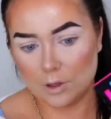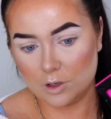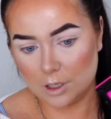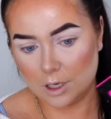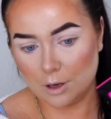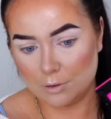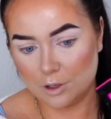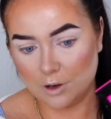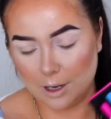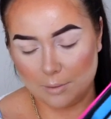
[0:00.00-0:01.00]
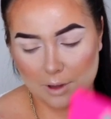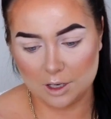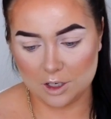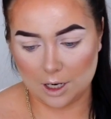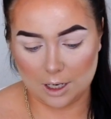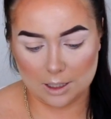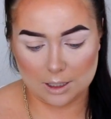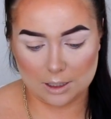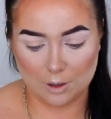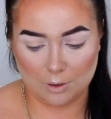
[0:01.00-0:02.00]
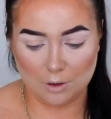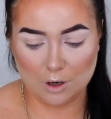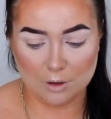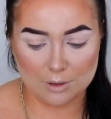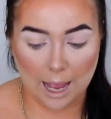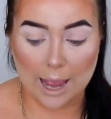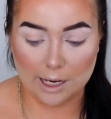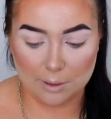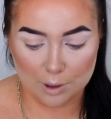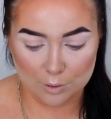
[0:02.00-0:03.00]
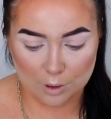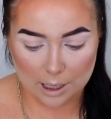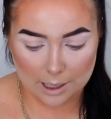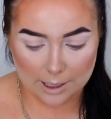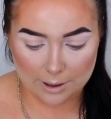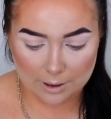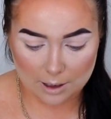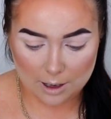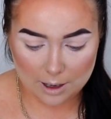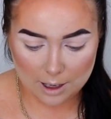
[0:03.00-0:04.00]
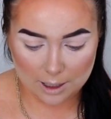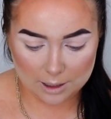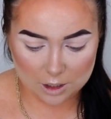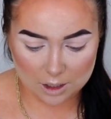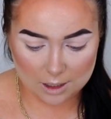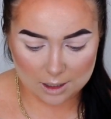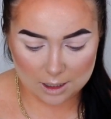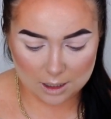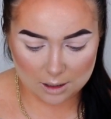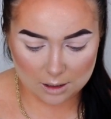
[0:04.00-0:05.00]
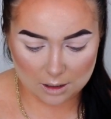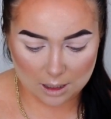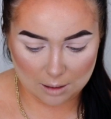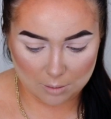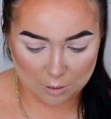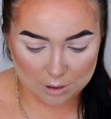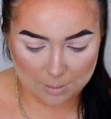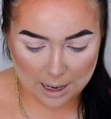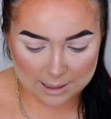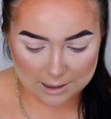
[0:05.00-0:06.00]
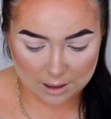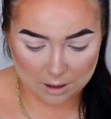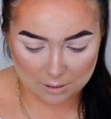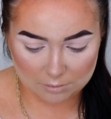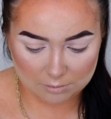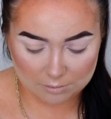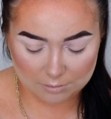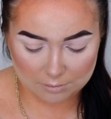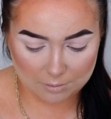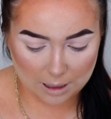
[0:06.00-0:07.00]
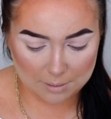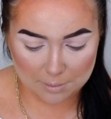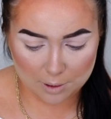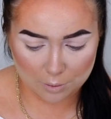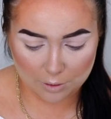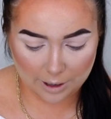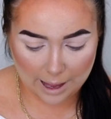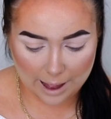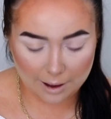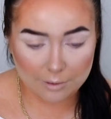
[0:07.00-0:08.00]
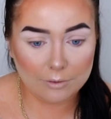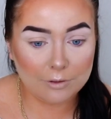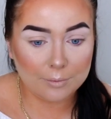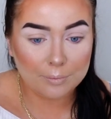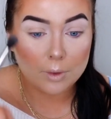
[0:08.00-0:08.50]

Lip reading: I'm just going to go straight in with the shade. So you could use any blue colour. It's just the most pastel baby blue that I have.